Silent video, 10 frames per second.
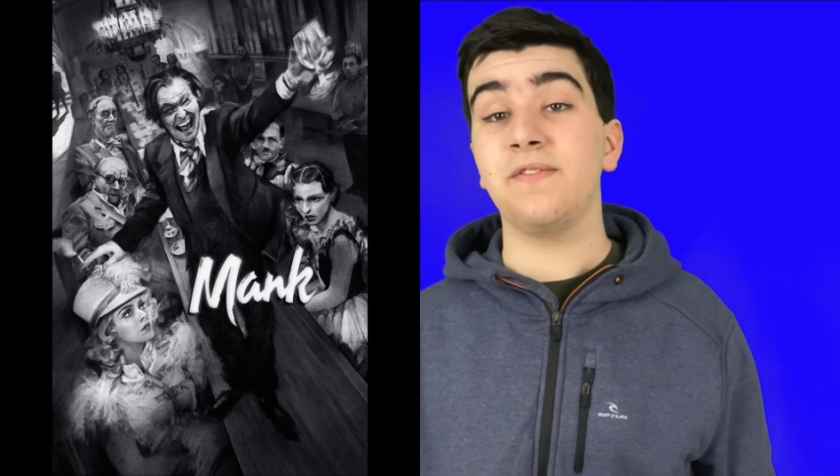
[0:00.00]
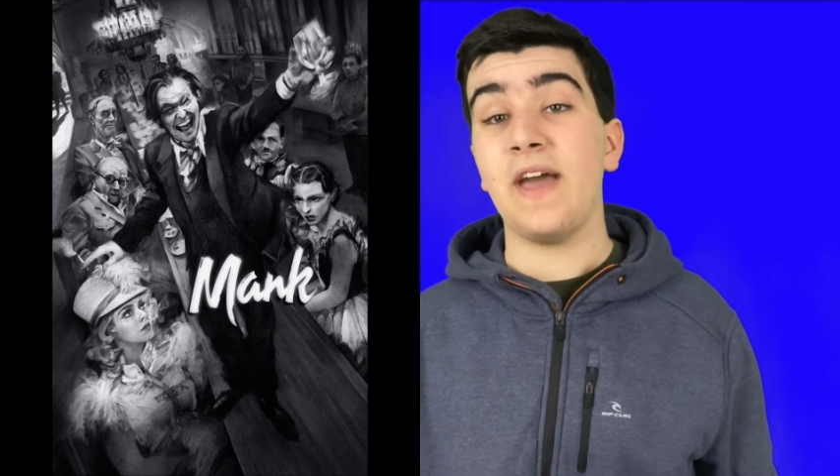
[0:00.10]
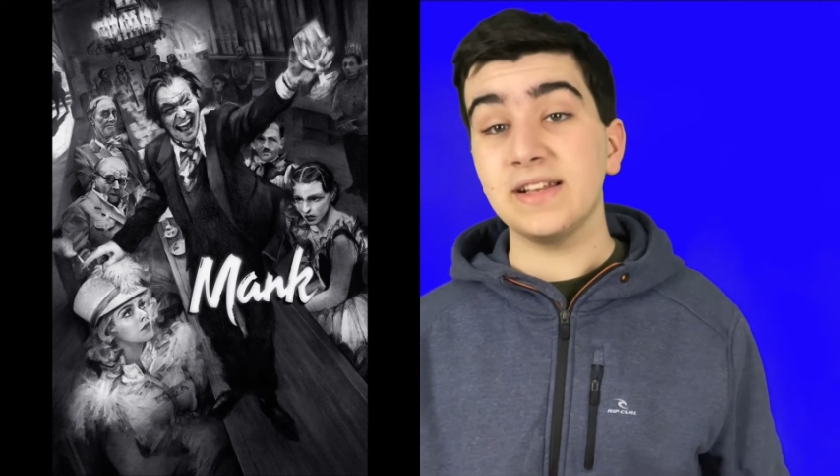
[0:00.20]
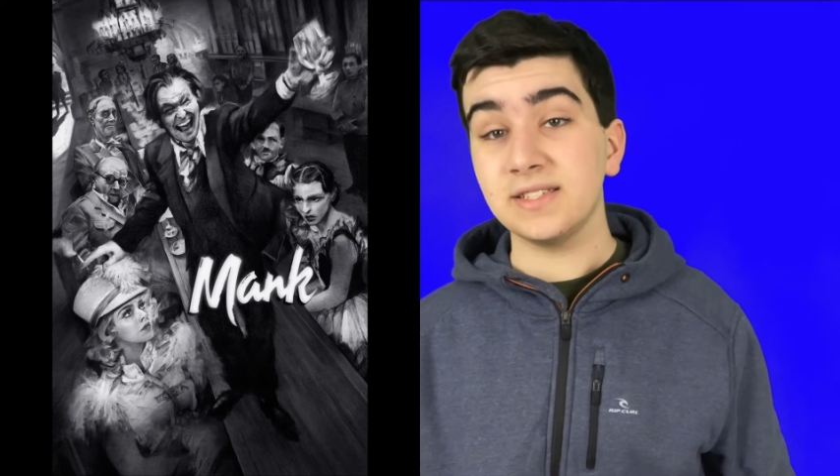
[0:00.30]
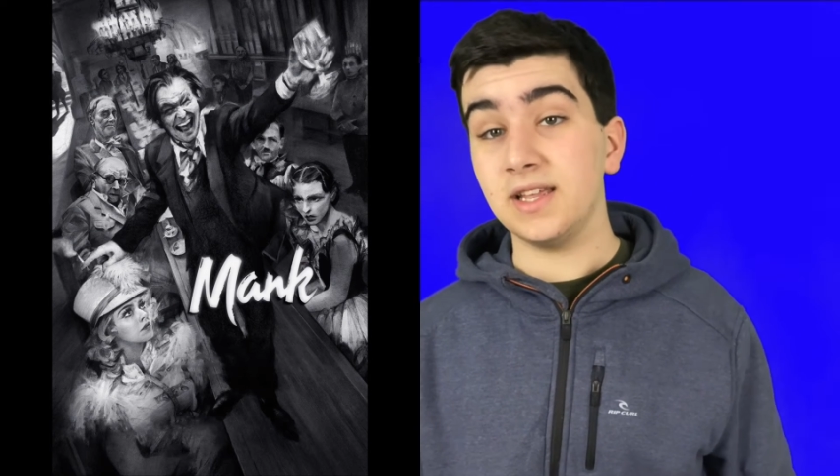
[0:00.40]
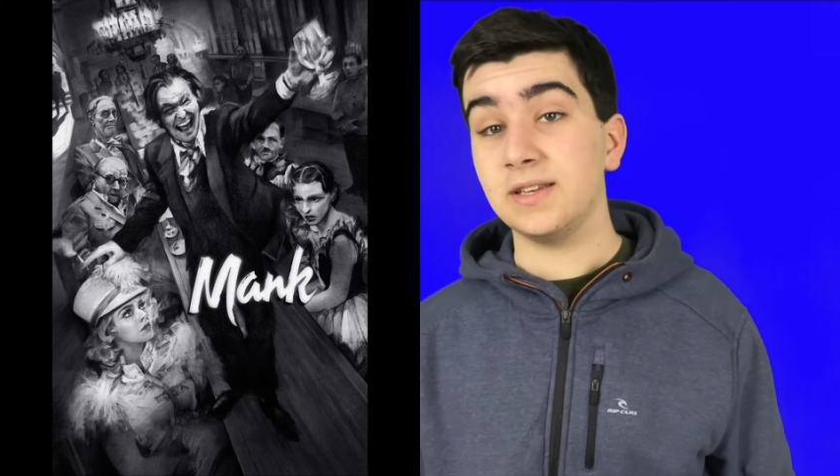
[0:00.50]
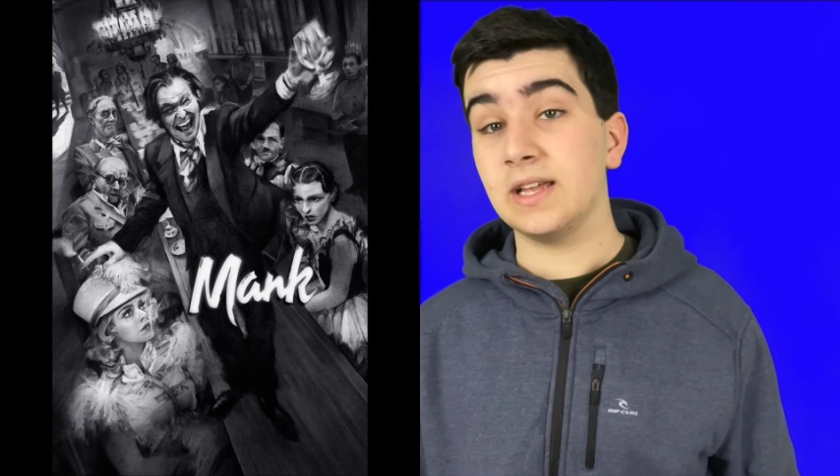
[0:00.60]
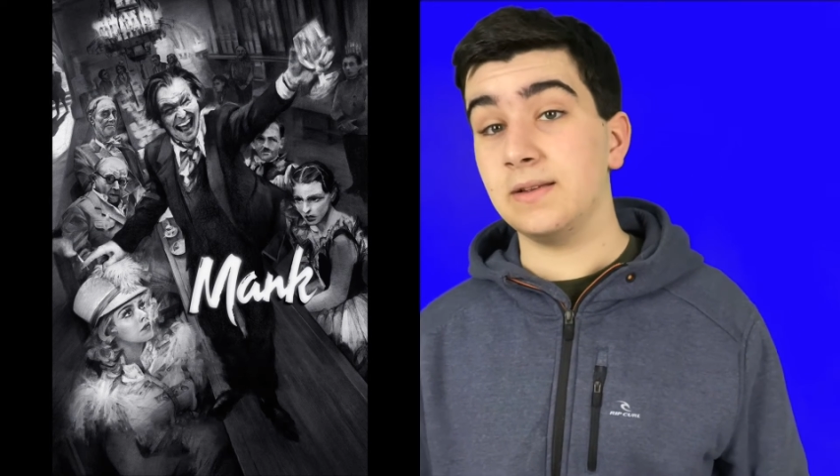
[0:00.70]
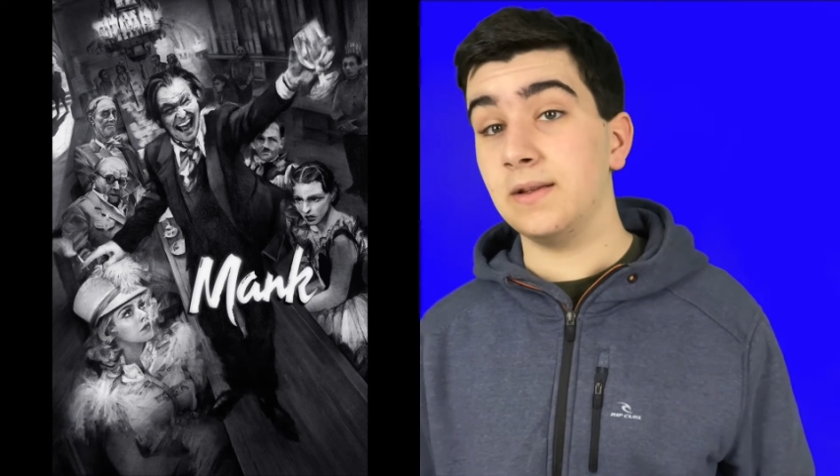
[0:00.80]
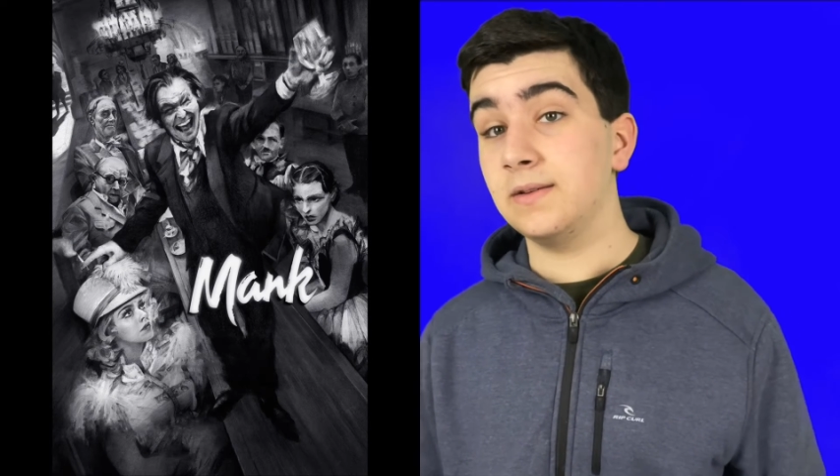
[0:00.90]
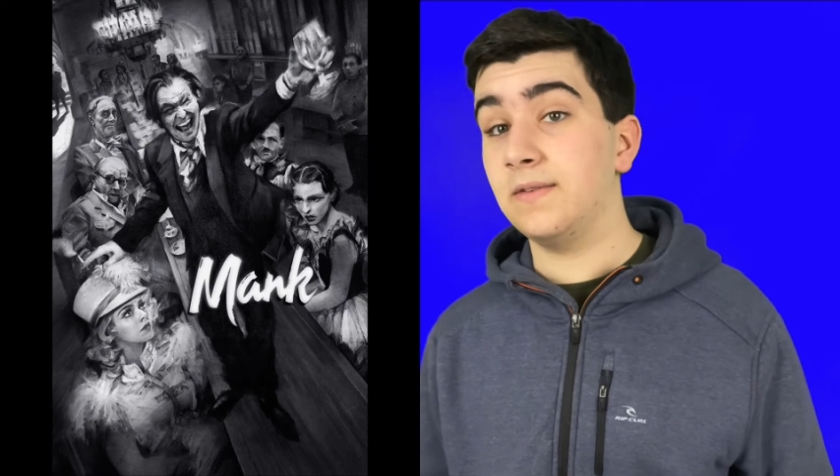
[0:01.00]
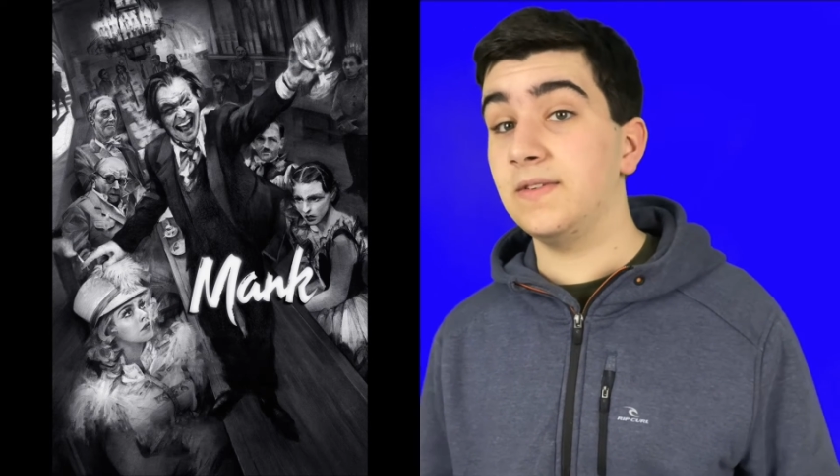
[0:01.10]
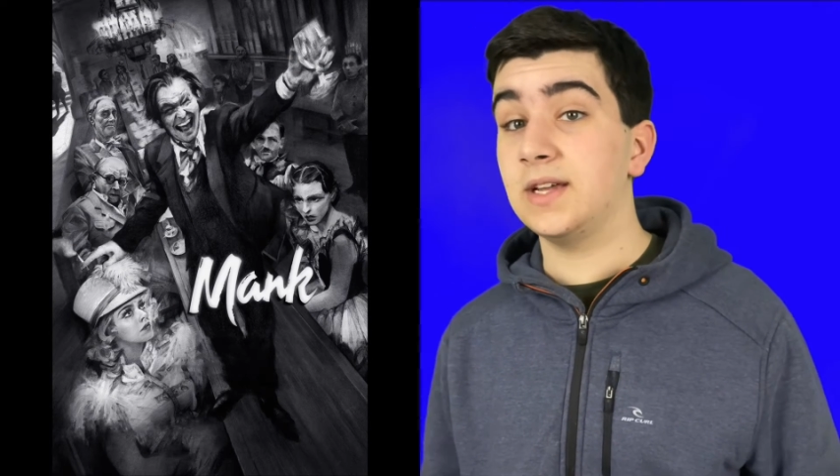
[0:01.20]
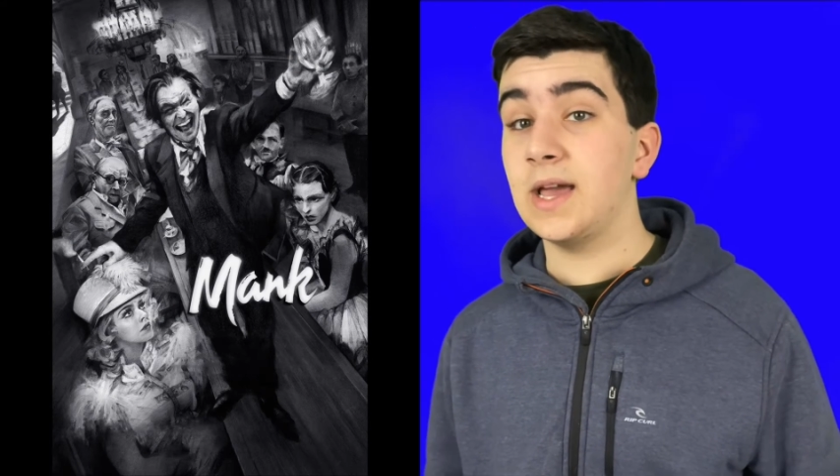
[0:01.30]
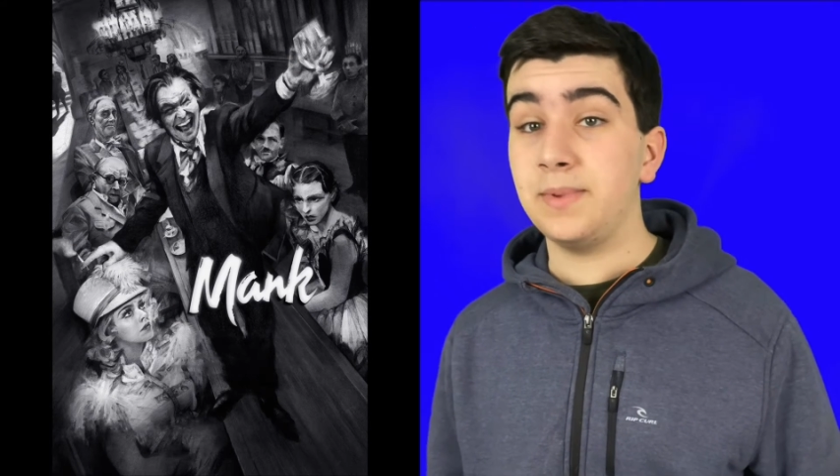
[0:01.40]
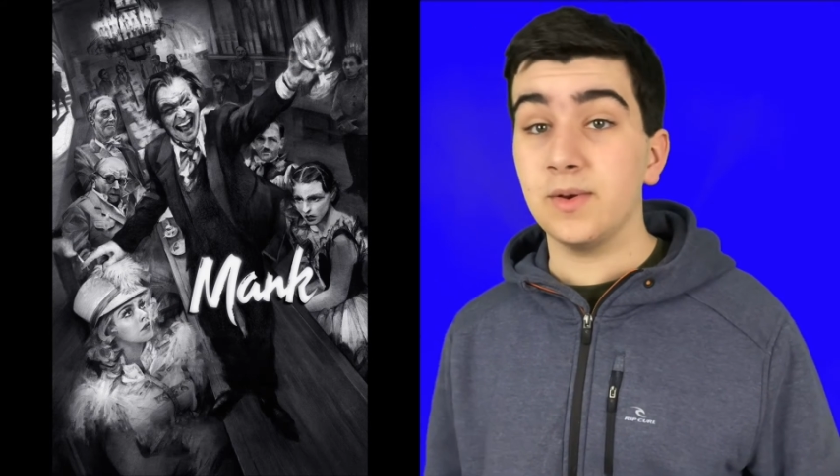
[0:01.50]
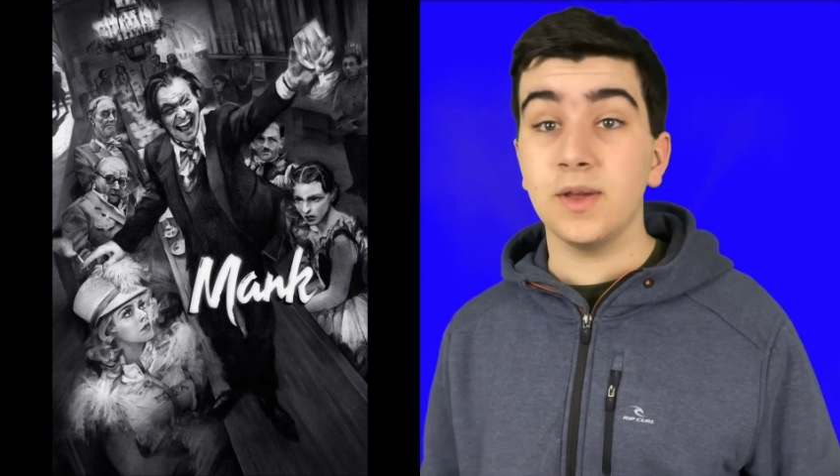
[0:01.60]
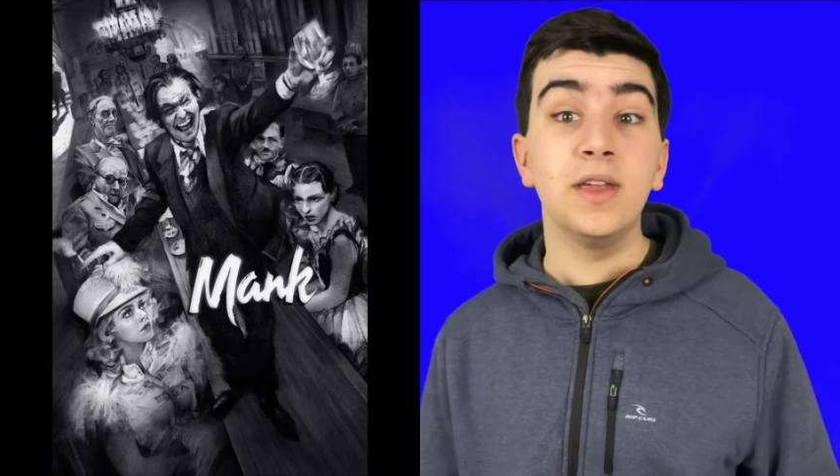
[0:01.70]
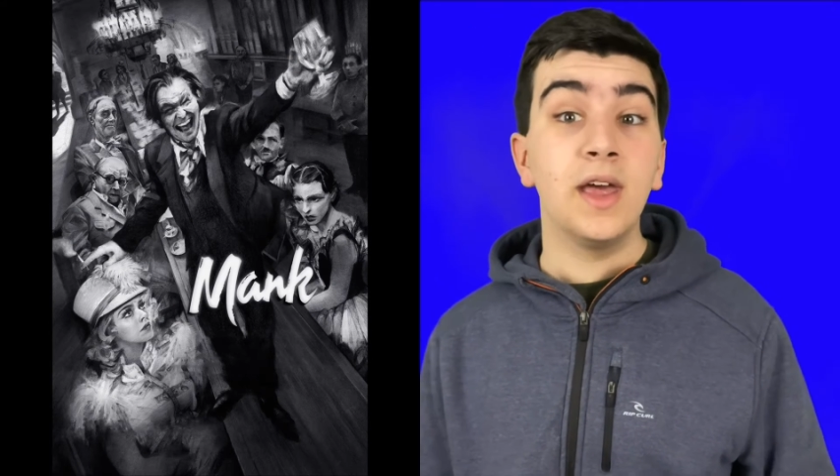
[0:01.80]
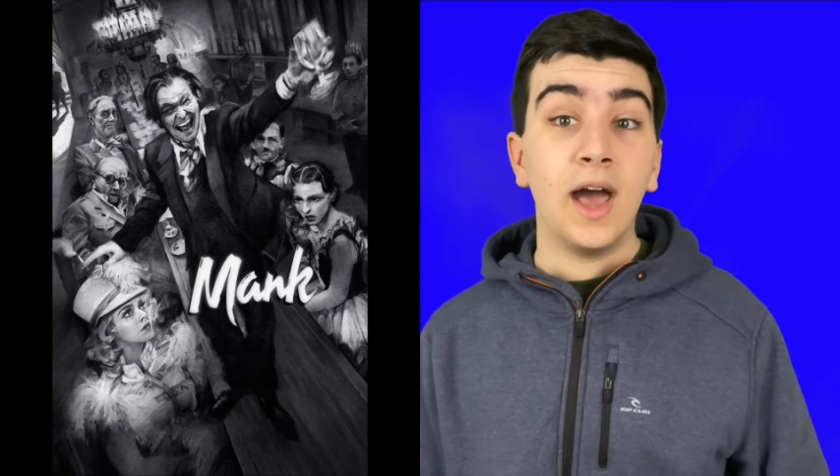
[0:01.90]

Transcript: fascinating time period.